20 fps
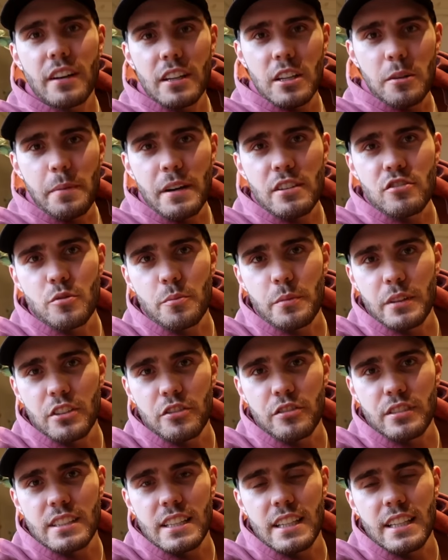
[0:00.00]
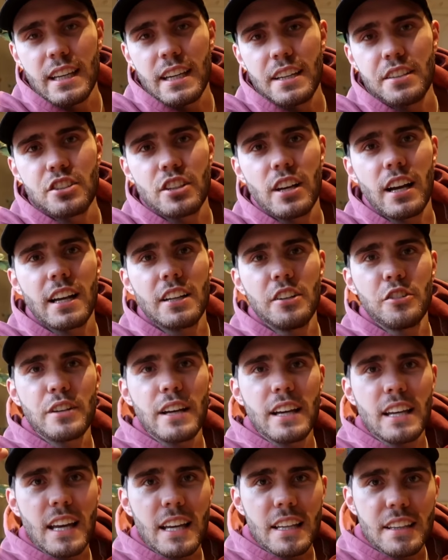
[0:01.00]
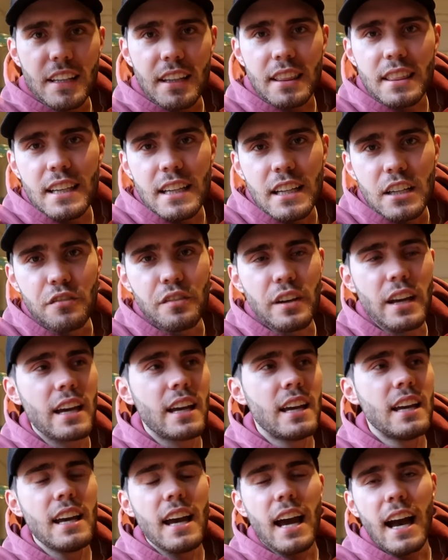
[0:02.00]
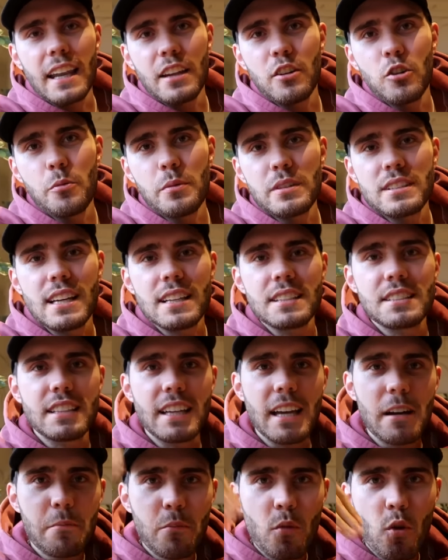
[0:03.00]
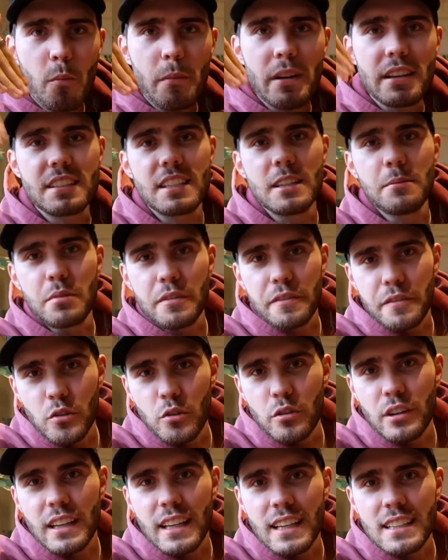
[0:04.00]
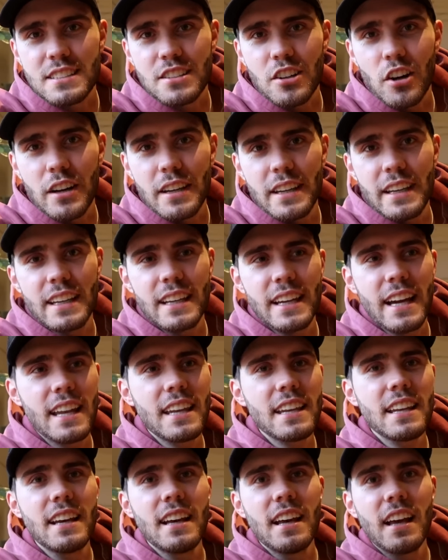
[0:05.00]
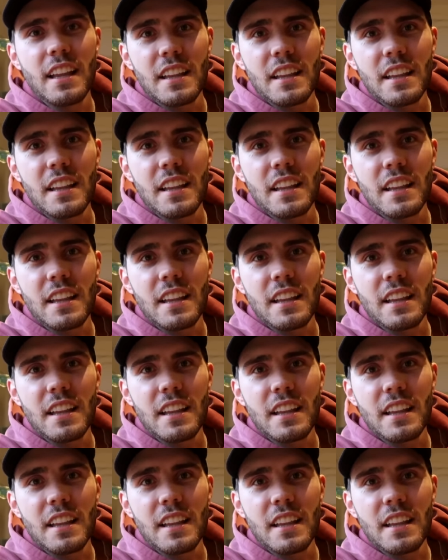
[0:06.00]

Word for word: around your bedroom when you're a teenager and you get, like, in the thick of it and it almost has to get more messy before it gets tidy again.